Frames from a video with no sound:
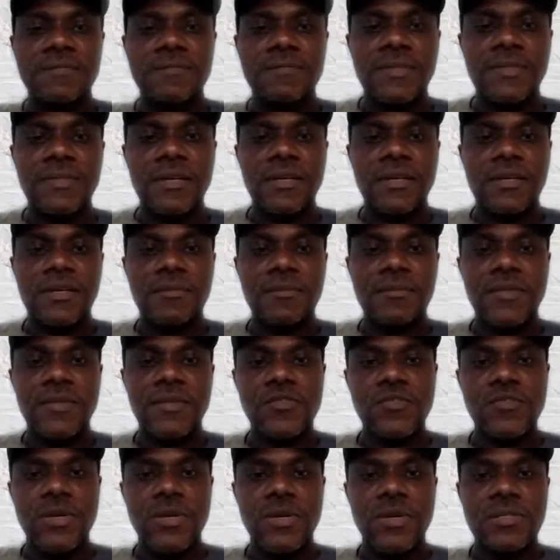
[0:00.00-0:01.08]

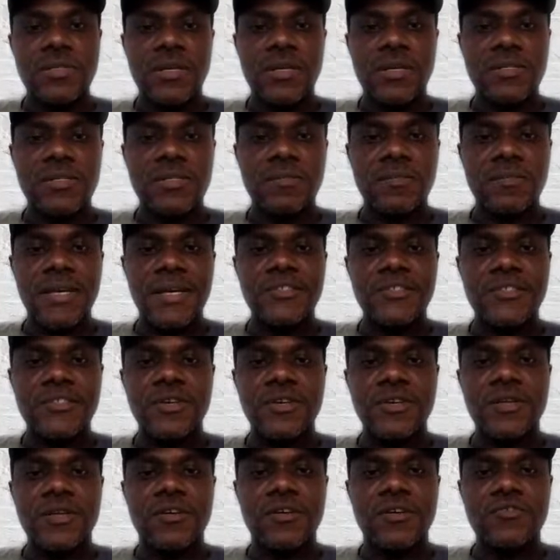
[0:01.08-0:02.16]
those ones that
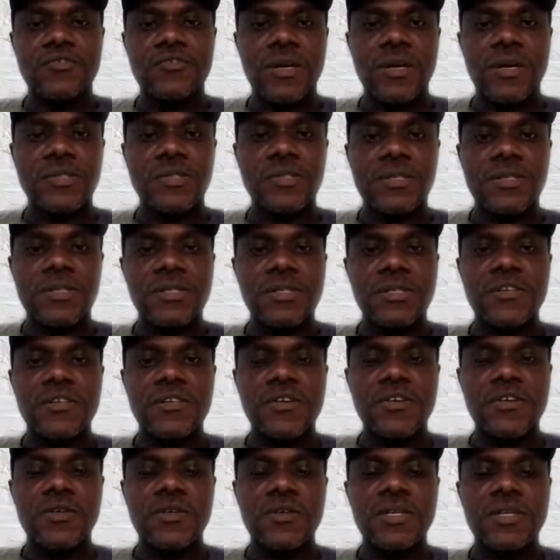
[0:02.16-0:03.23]
Nigeria contraption decided to
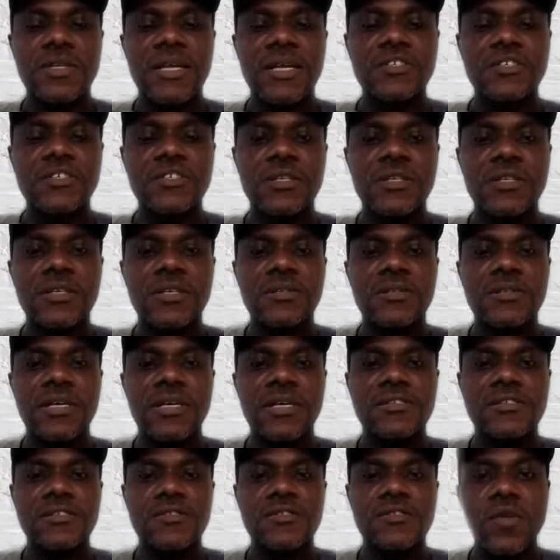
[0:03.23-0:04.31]
call the Niger
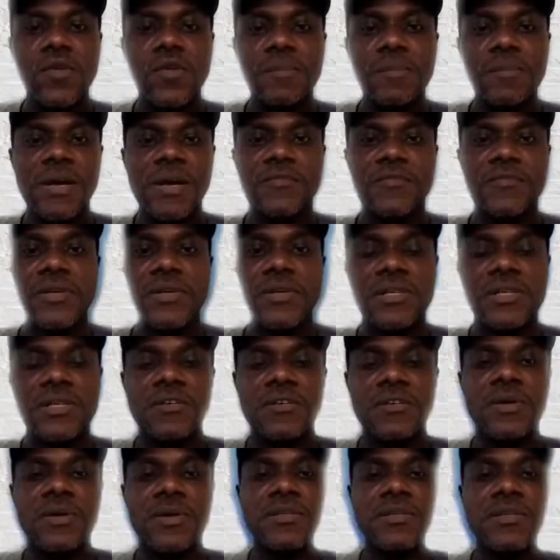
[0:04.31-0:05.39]
Deltans, who are Biafrans
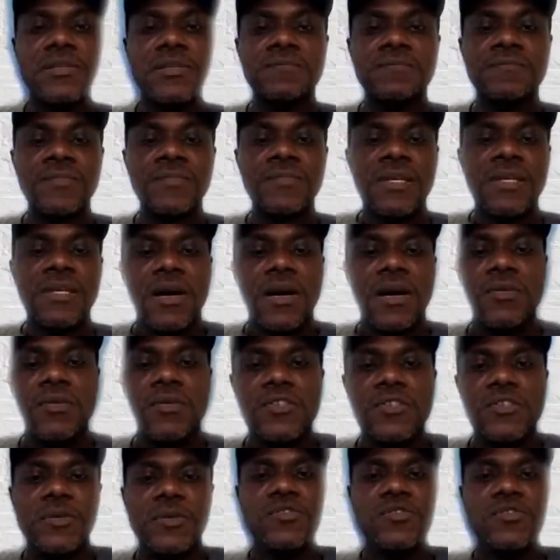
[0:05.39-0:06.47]
anyways. I want to
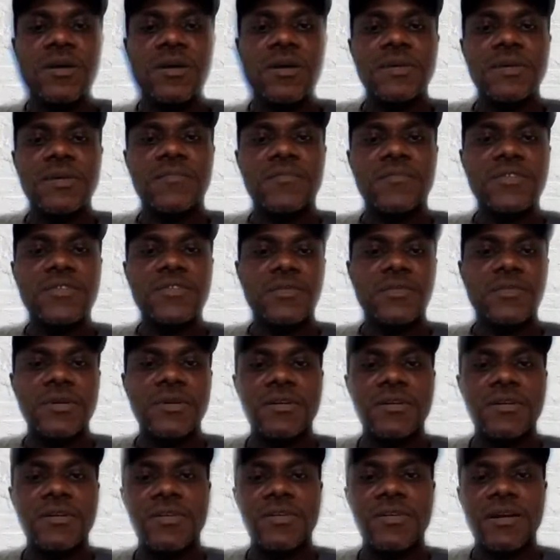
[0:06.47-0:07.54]
speak to our Biafrans from the
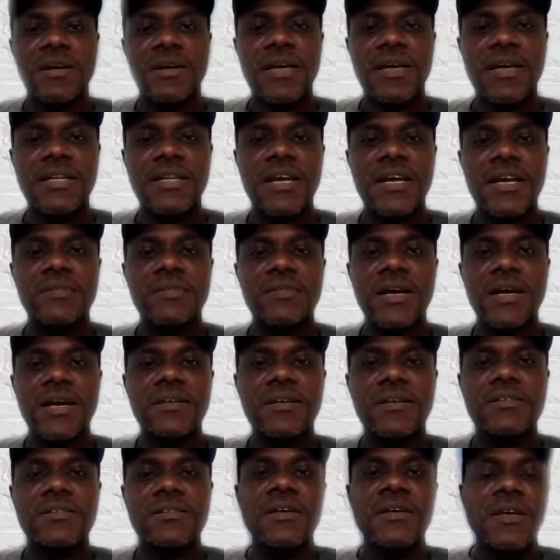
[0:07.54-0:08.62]
riverine
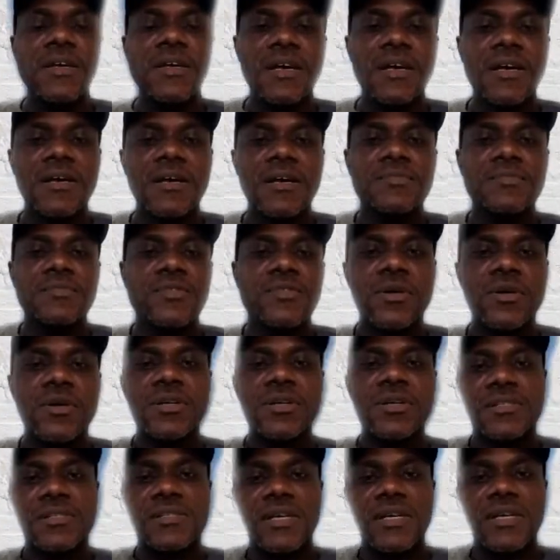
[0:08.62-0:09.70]
areas to
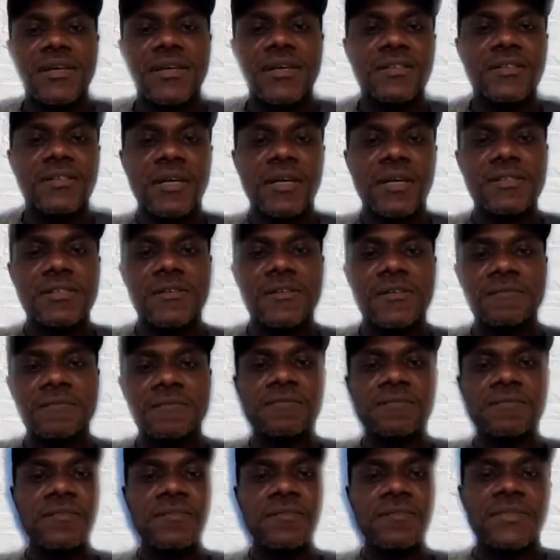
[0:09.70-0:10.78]
understand that
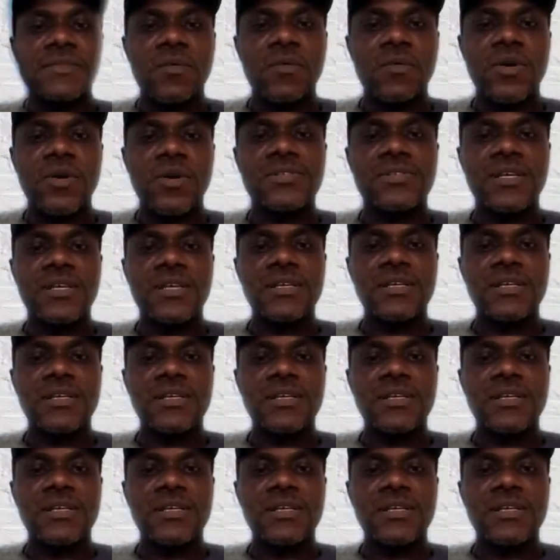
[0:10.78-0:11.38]
the worst thing